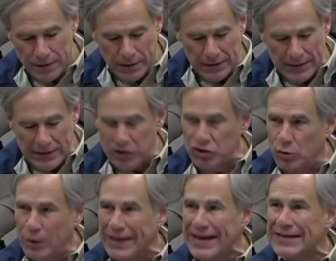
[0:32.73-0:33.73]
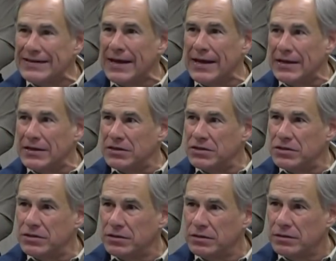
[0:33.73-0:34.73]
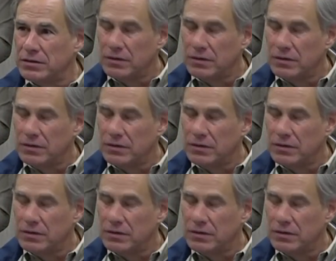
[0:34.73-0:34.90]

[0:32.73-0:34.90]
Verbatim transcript: This comes as Texas Governor Greg Abbott